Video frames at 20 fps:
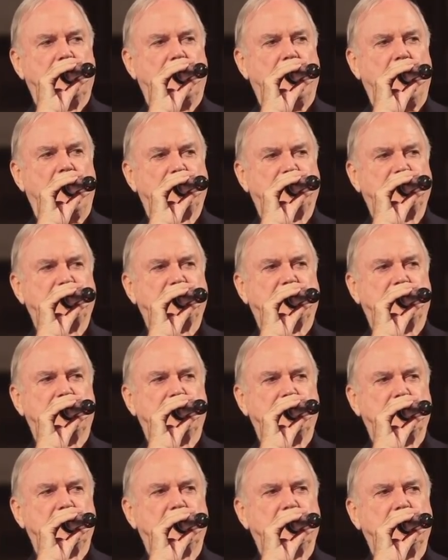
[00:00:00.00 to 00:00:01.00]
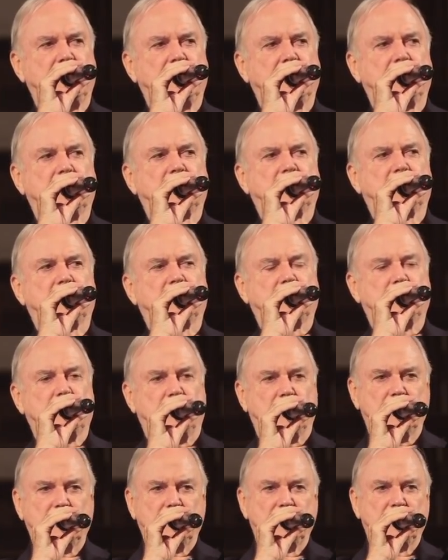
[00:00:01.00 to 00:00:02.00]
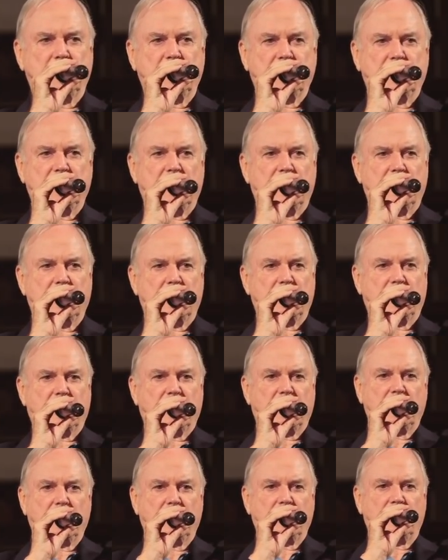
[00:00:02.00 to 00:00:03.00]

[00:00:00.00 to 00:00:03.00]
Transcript: absolutely extraordinary talent. So I